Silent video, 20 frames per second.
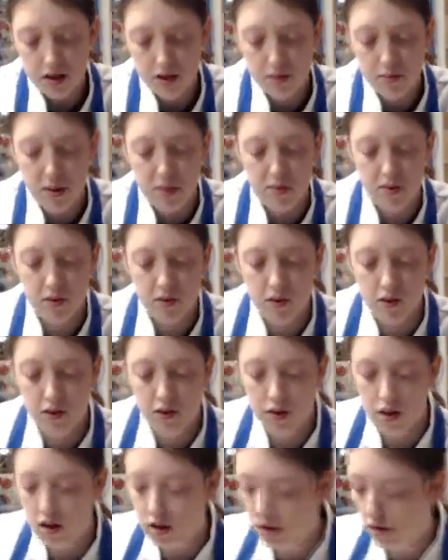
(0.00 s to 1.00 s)
and peppers for the
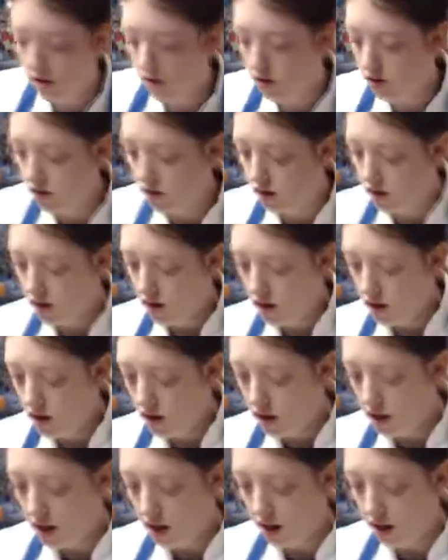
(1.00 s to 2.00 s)
tacos.
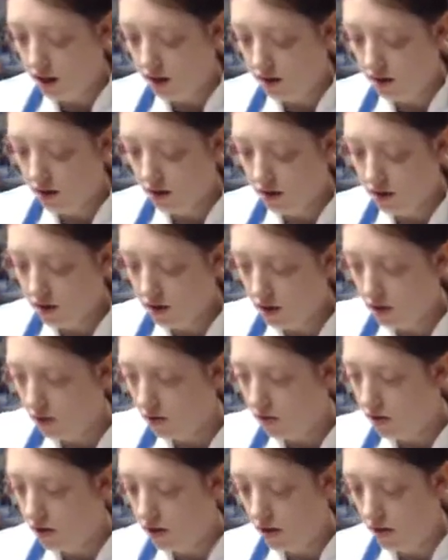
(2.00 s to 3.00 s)
And also
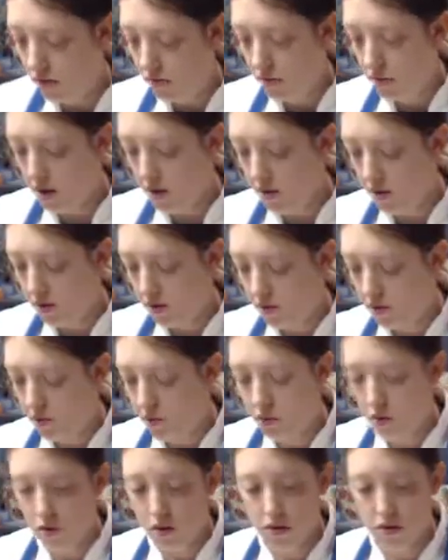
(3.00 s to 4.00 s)
some peppers
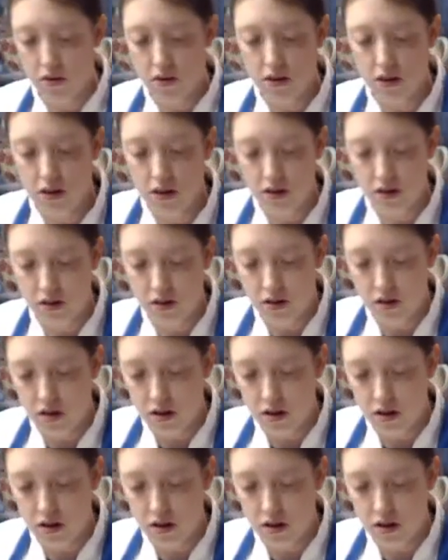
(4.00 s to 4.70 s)
for the,